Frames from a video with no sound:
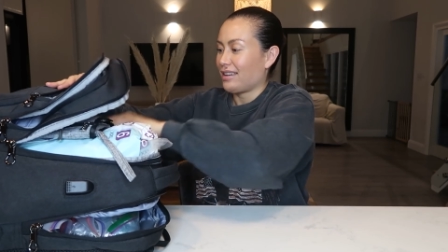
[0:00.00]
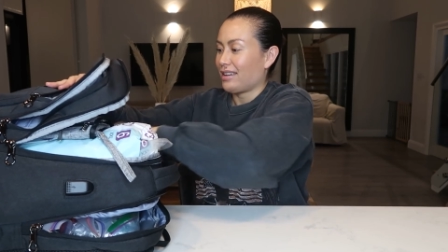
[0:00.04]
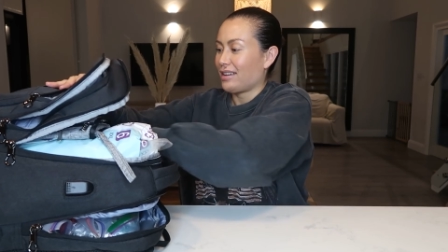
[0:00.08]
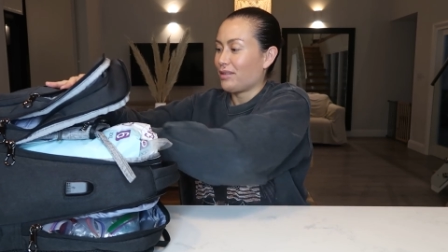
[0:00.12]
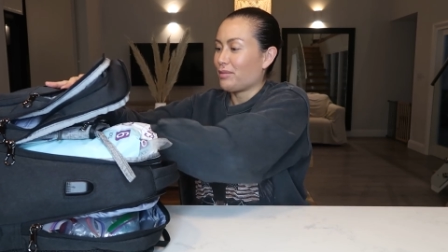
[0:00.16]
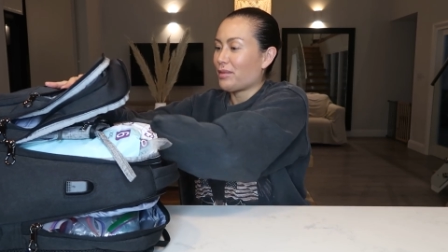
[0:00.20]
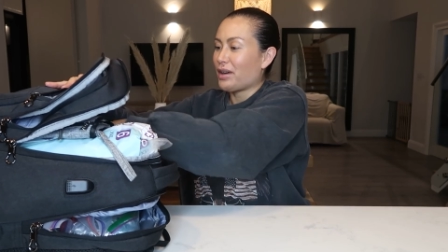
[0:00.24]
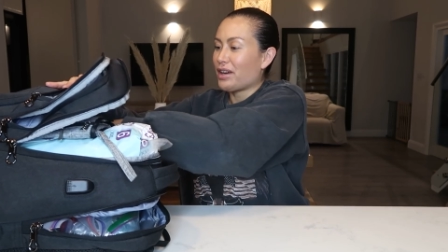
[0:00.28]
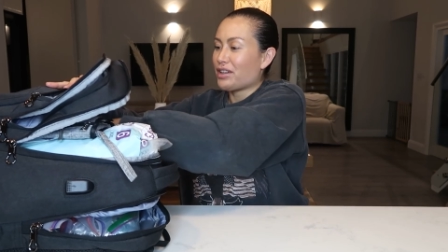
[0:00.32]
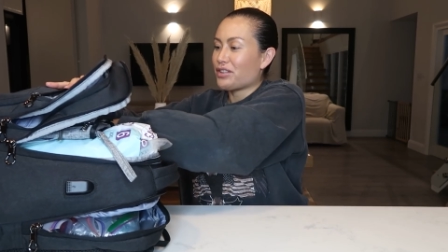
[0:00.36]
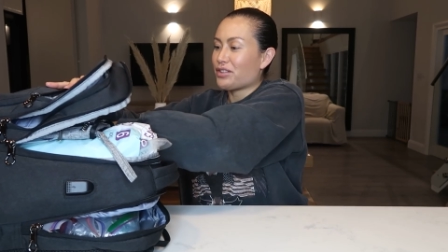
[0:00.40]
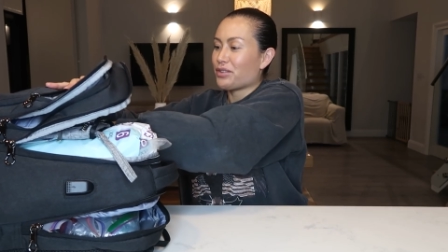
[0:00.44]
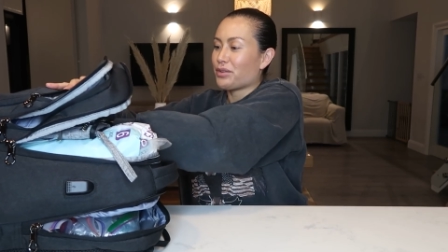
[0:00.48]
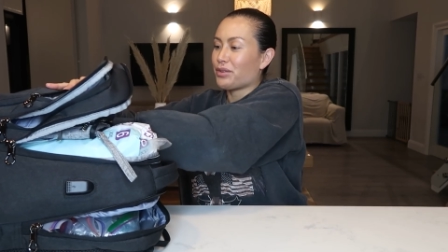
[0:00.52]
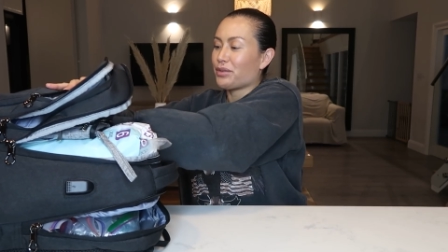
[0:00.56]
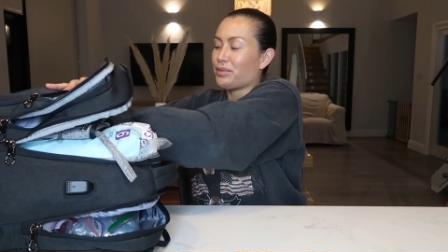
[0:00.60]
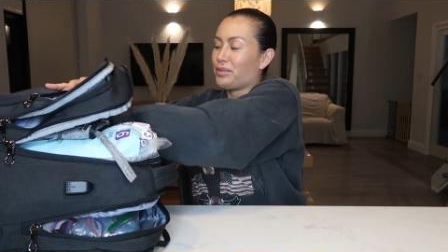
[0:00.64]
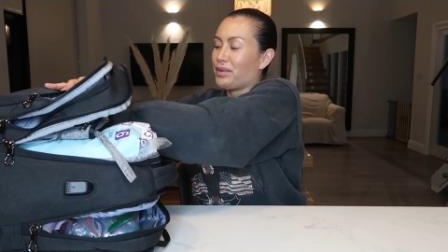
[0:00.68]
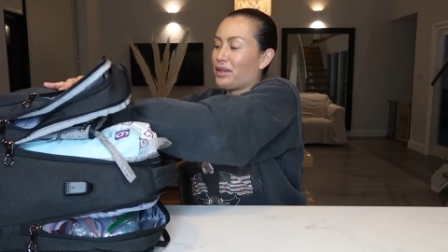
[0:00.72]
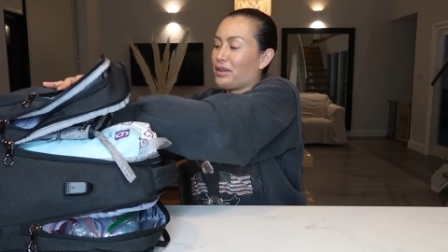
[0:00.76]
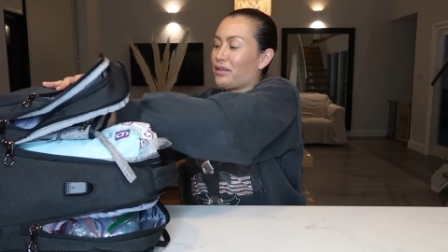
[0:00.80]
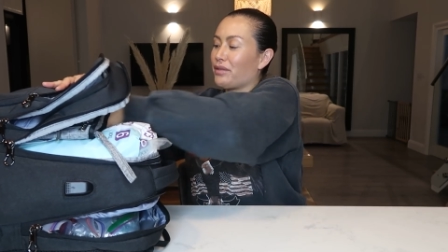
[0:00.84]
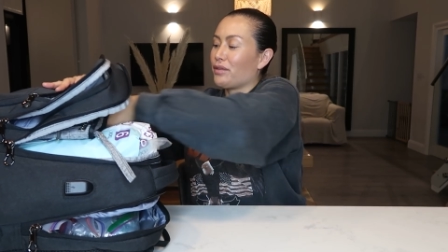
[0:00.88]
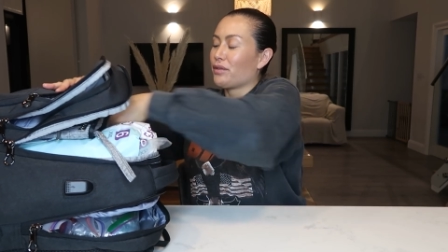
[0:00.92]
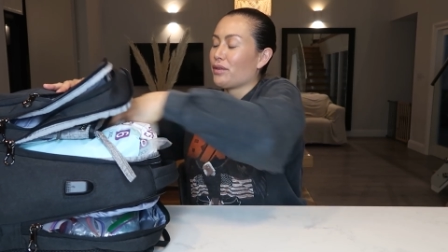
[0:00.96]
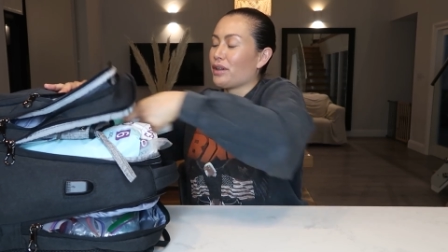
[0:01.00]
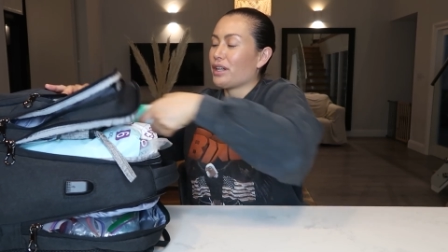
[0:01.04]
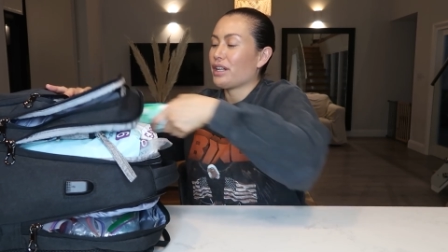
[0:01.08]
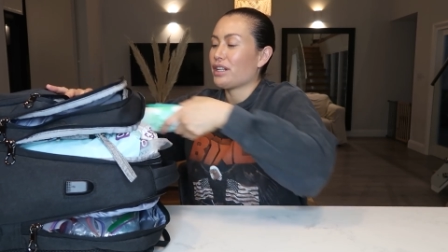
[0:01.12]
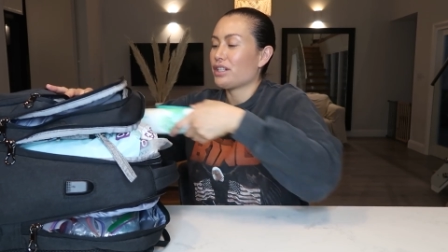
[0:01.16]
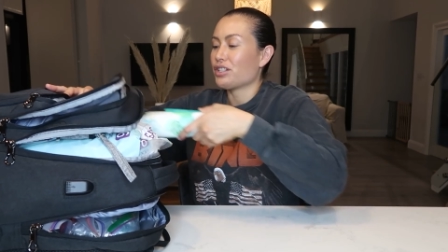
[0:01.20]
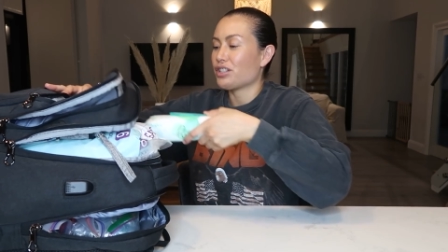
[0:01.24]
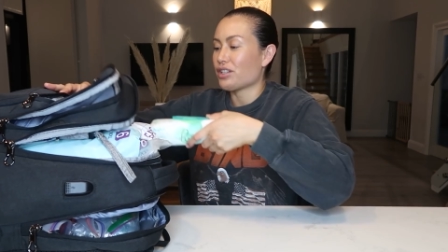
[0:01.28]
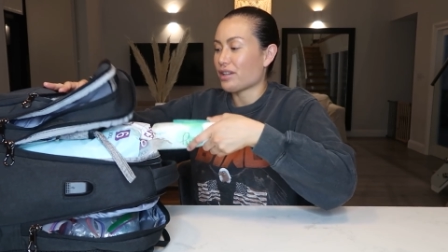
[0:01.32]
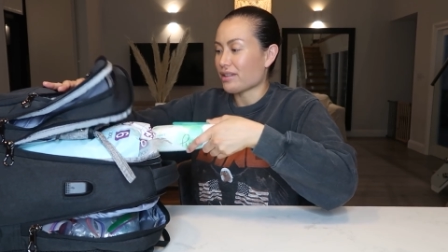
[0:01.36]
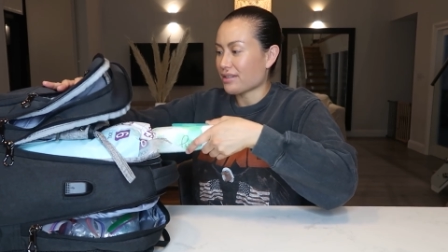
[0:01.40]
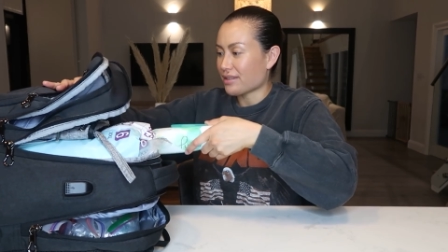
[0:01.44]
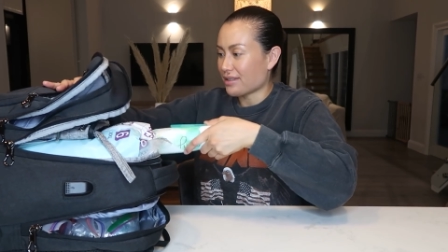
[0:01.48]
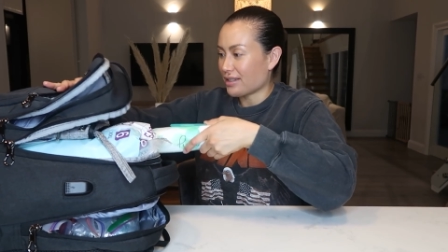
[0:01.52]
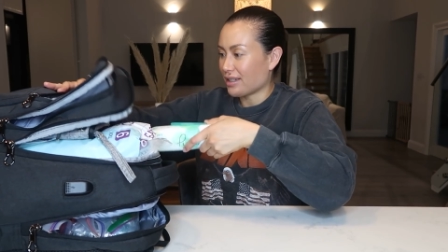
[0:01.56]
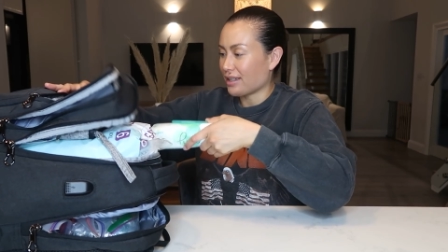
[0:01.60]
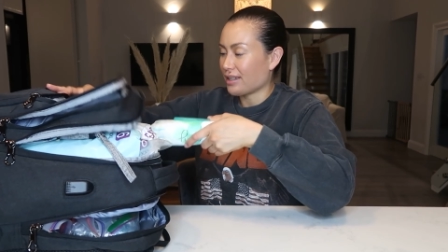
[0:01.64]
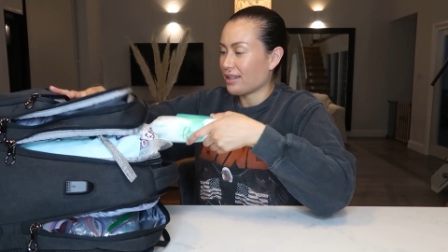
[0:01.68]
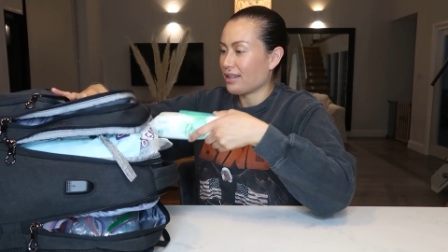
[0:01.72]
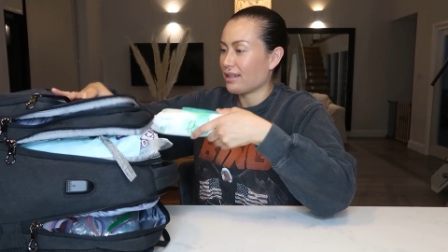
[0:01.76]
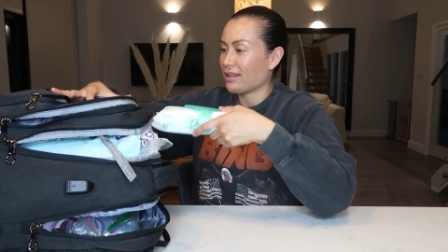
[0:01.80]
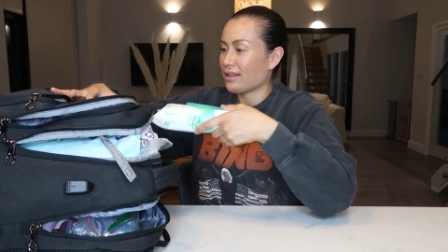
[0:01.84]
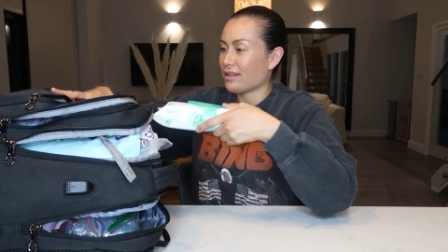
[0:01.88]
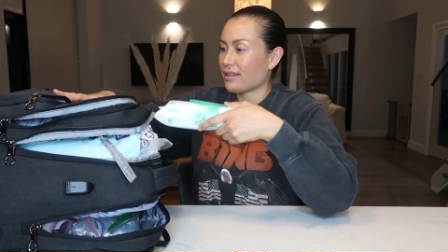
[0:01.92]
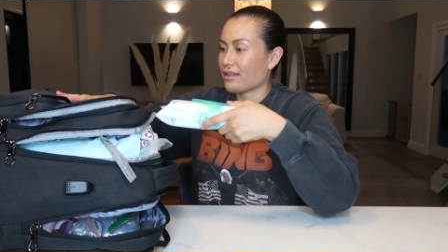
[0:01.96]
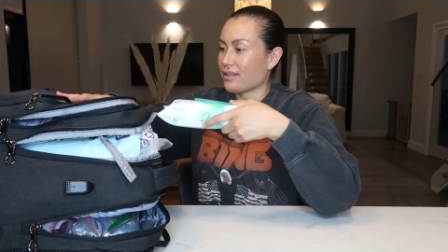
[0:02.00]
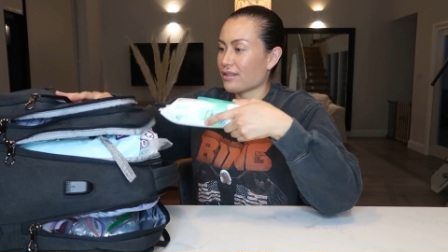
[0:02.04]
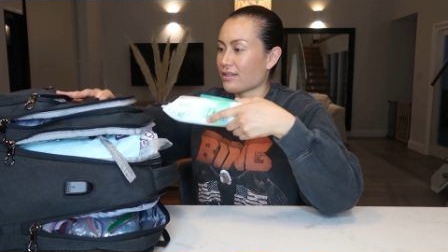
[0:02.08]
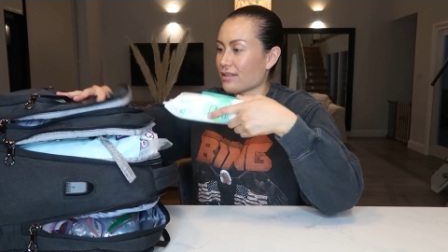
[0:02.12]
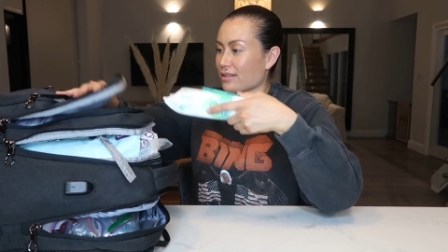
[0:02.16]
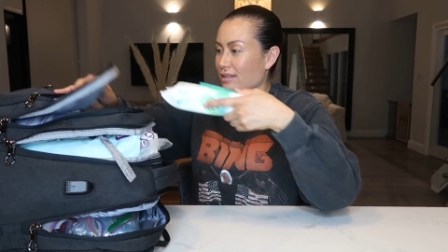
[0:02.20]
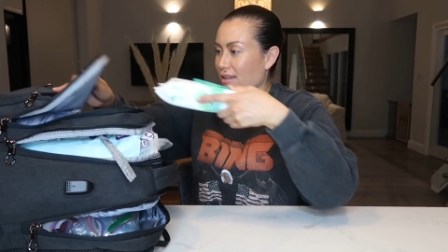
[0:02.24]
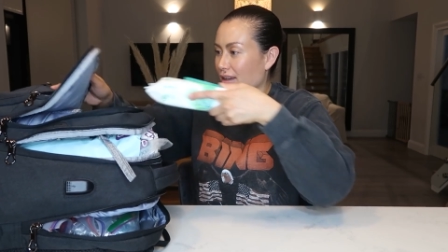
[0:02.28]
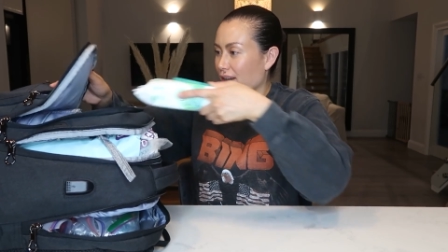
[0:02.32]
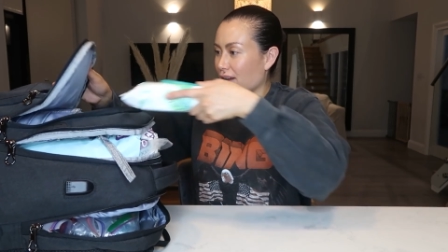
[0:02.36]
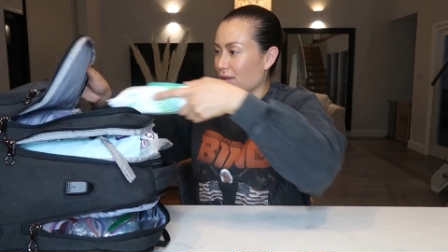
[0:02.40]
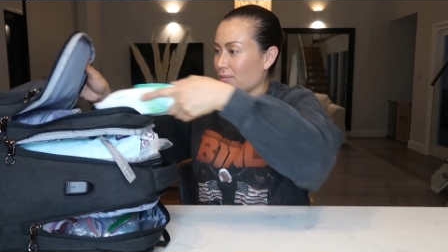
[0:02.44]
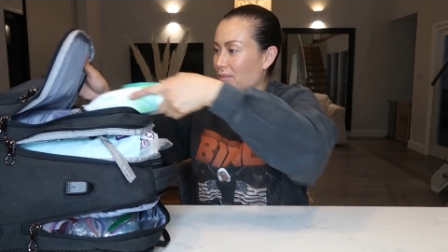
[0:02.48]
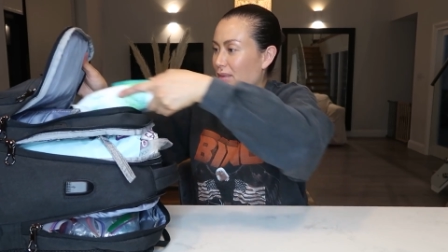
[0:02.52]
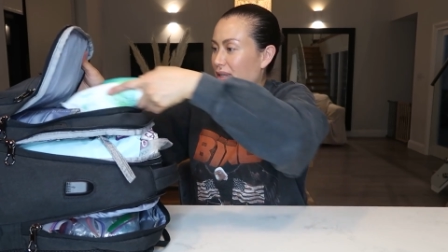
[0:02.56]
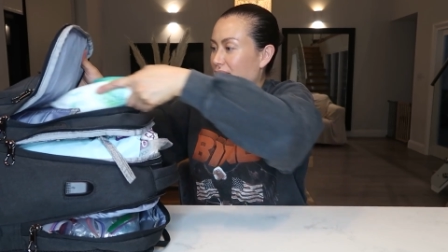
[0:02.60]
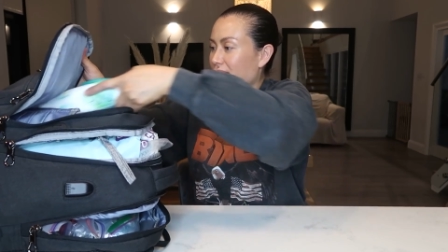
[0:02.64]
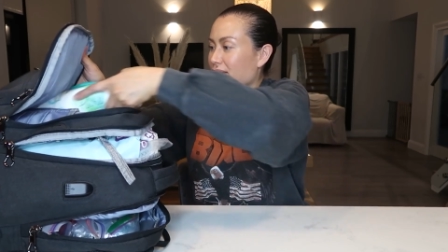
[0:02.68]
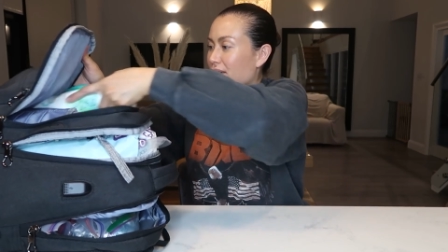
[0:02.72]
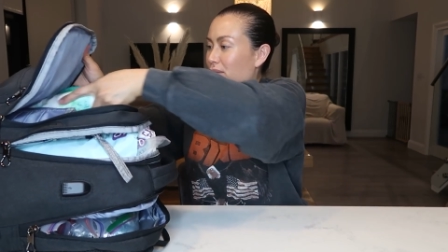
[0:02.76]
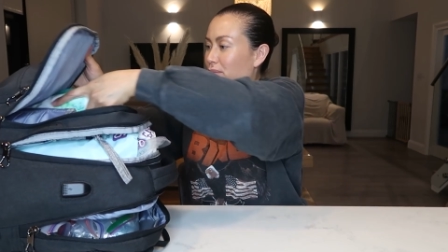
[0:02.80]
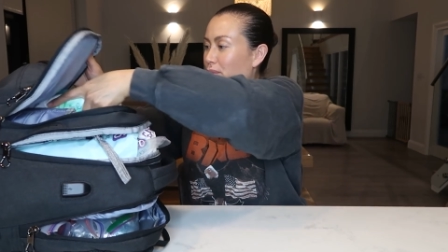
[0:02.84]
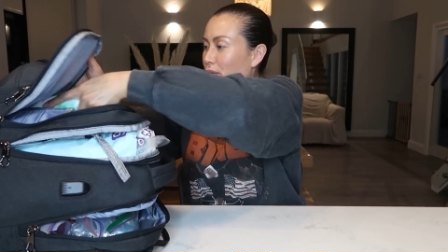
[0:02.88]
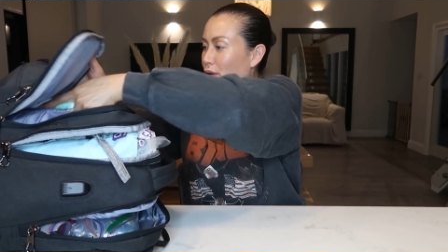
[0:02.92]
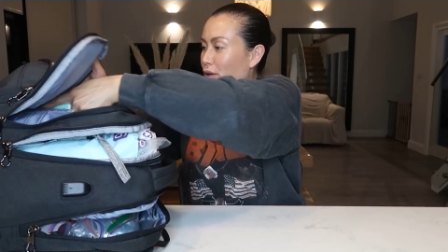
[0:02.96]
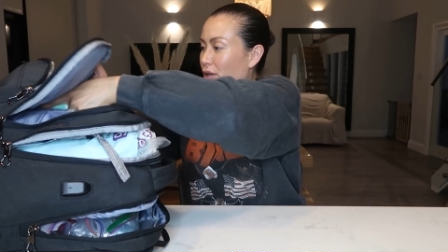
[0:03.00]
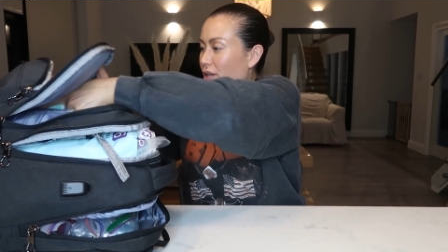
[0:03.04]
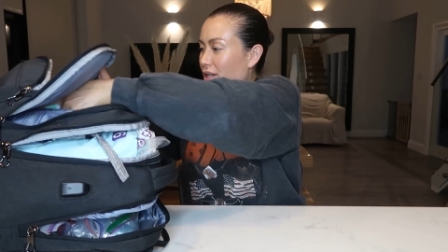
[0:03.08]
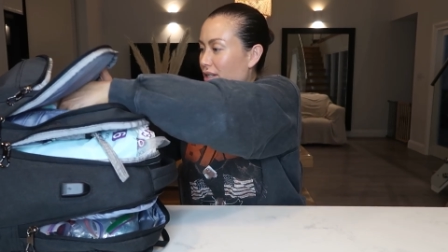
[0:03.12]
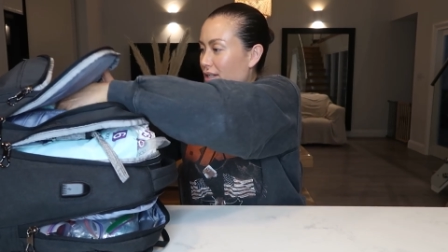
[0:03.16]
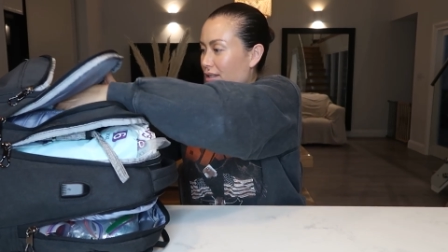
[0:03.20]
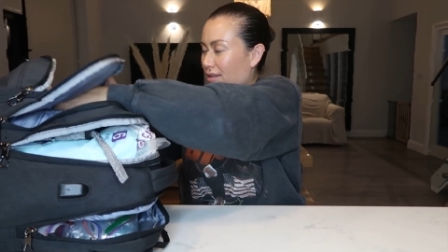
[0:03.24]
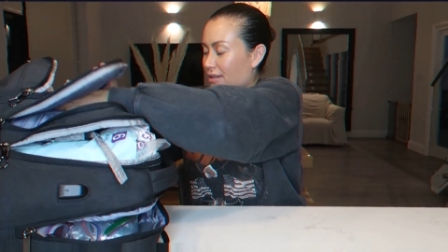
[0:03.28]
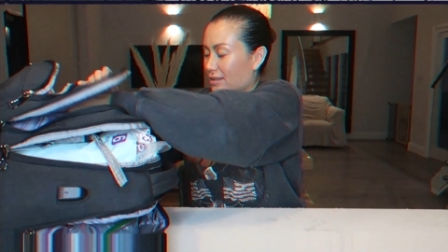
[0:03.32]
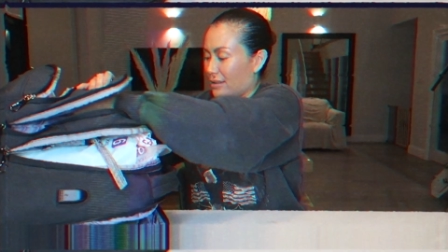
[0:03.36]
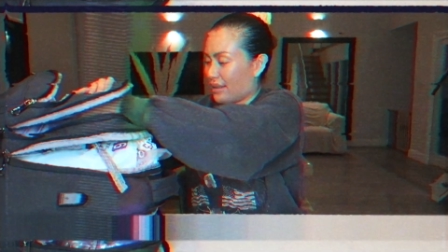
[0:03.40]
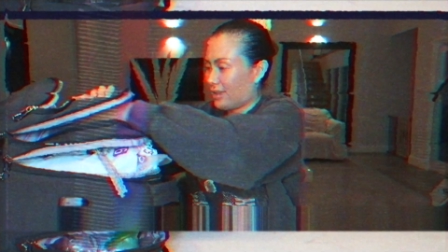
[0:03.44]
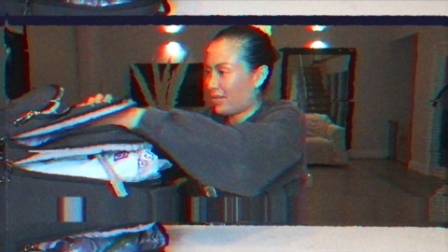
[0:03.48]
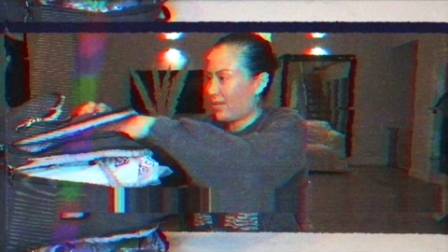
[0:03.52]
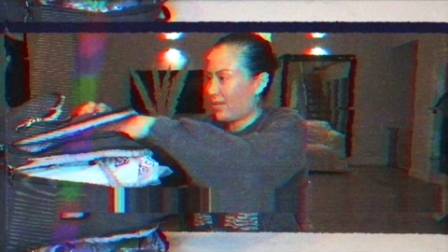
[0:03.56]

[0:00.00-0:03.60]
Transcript: I might do a bit of readjusting here because I missed a pocket.